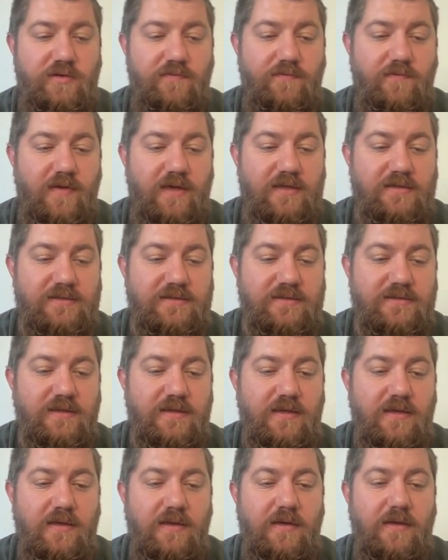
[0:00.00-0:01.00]
real fast.
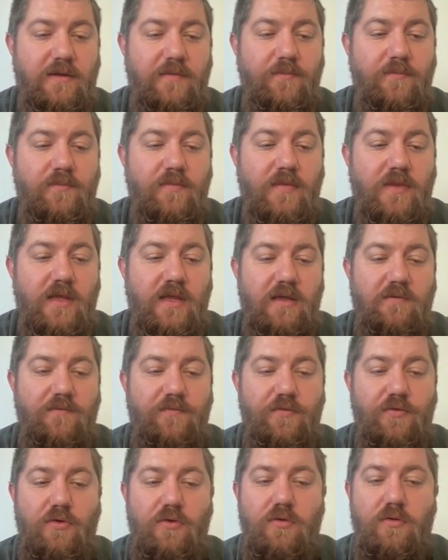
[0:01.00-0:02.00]

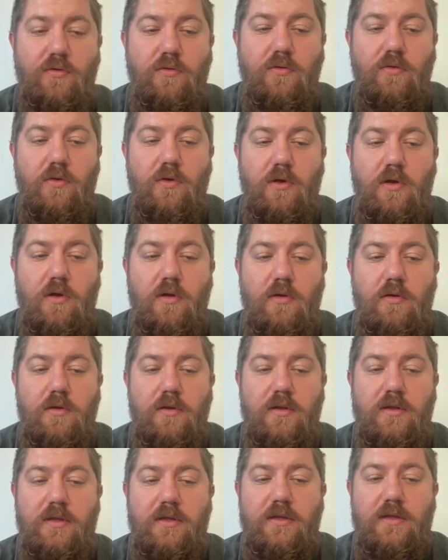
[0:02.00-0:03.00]
If you
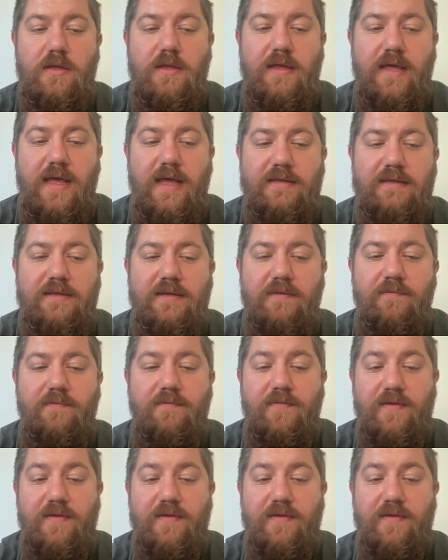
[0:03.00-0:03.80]
get a